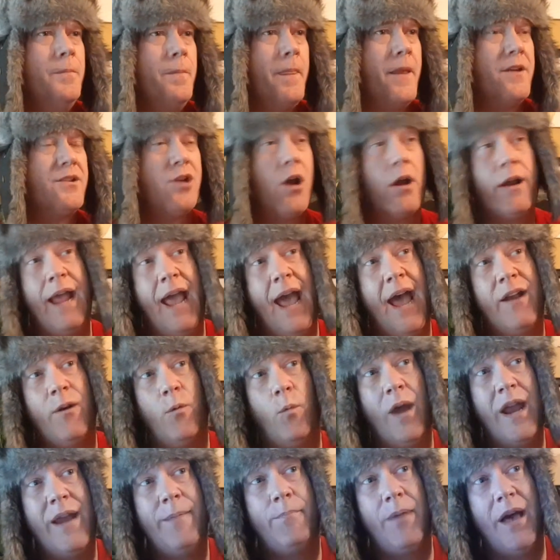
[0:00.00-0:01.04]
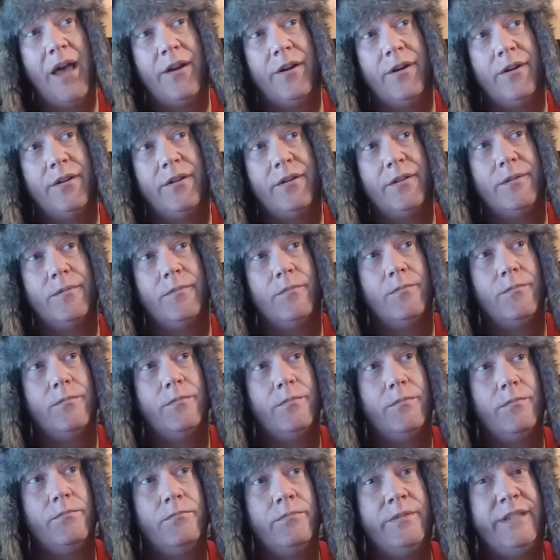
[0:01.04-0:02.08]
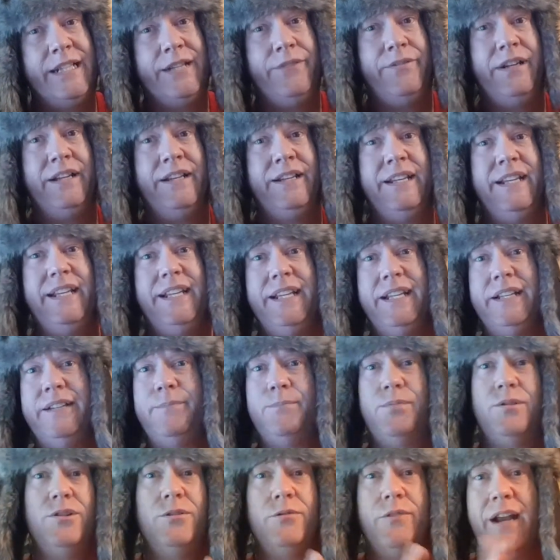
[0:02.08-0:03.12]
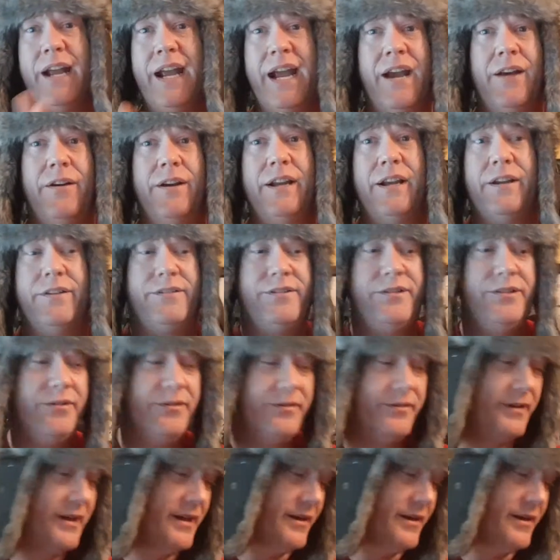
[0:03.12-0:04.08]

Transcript: Target had a way better DVD Blu-ray area too, and